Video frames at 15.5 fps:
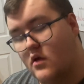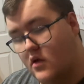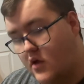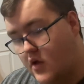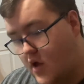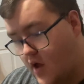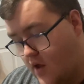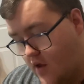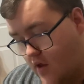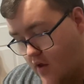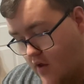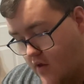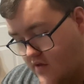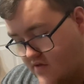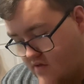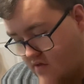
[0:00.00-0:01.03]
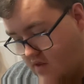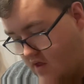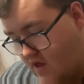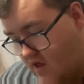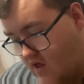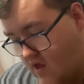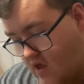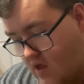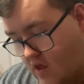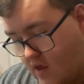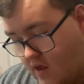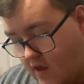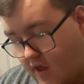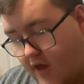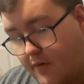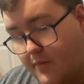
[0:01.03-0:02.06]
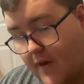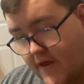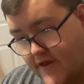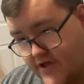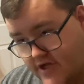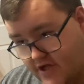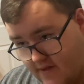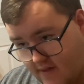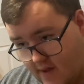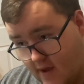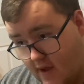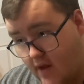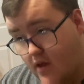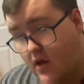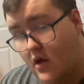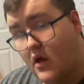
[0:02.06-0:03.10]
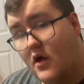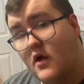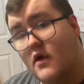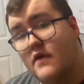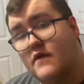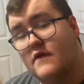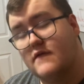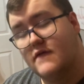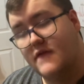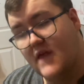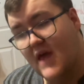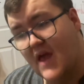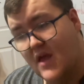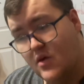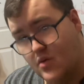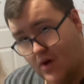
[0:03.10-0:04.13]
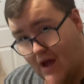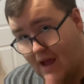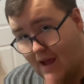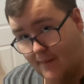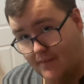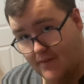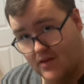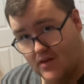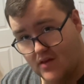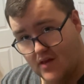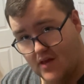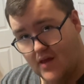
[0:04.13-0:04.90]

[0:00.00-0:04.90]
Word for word: Yeah. He mentioned that. So then what happens?